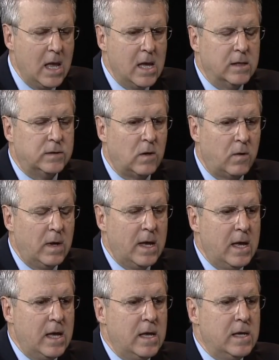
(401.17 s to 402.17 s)
So,
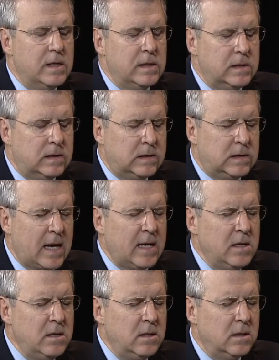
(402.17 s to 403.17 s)

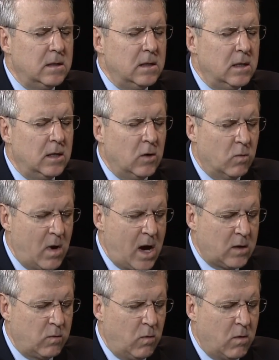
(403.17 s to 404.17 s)
second
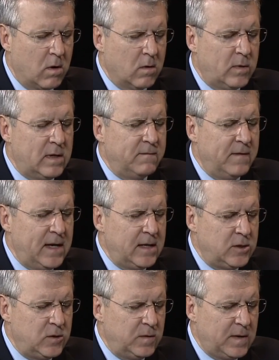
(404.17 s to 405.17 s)
Iraq War, we invade in
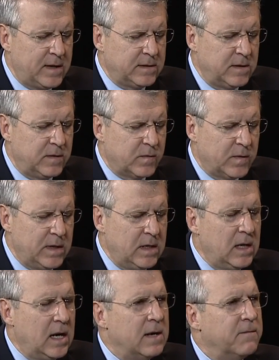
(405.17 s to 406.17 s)

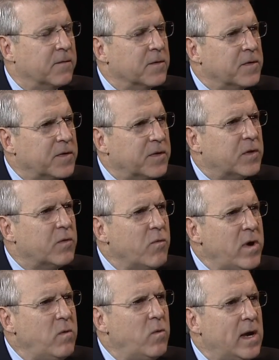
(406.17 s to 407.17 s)
2003, and for
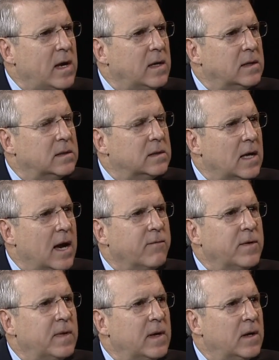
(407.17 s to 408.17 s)
3 weeks,
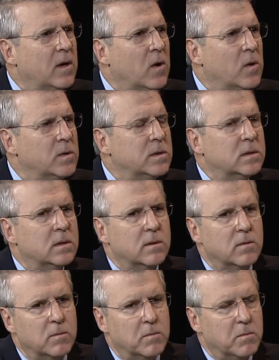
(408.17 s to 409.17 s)
everything goes
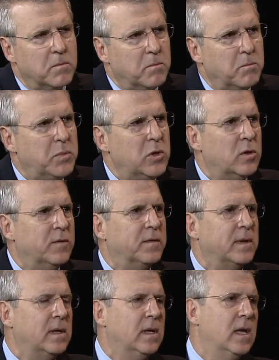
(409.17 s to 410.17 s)

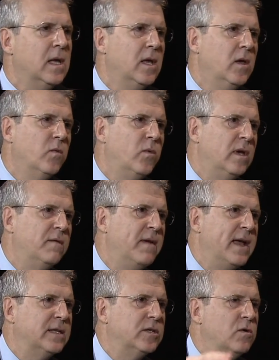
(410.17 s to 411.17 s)
beautifully. We
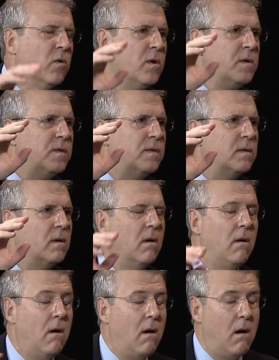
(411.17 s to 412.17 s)
advance north,
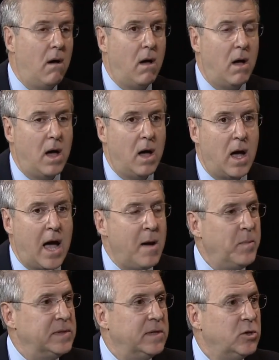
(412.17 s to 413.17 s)

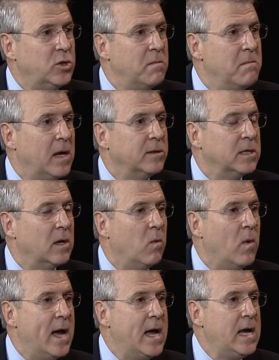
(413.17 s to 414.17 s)
opposition melting
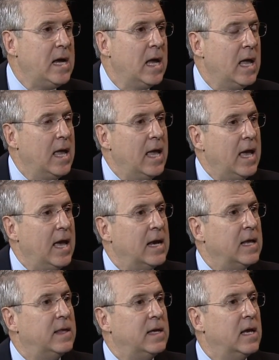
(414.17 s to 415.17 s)
away, and
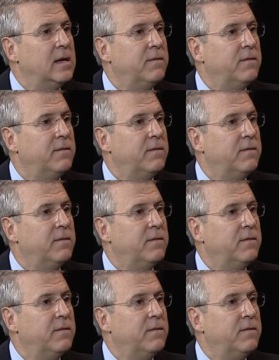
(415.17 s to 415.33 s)
at the end of